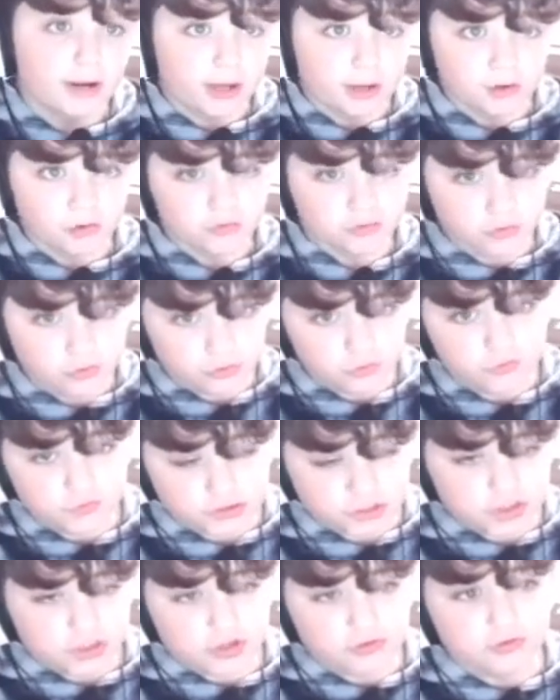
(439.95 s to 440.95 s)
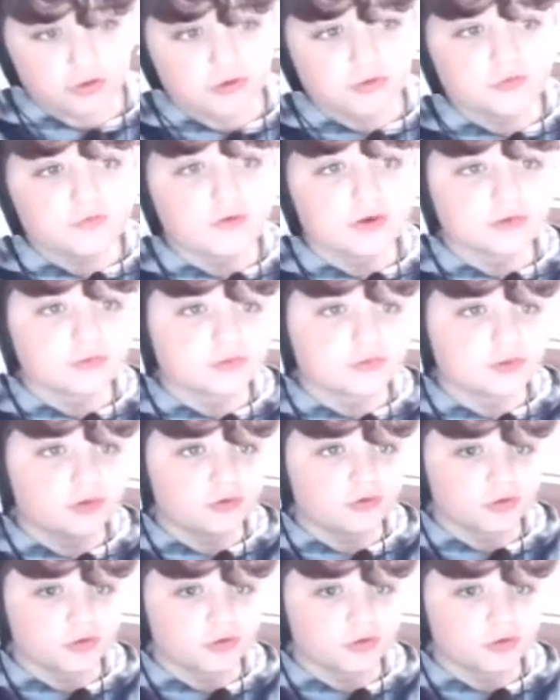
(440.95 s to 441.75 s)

and I also use visualize sound effects.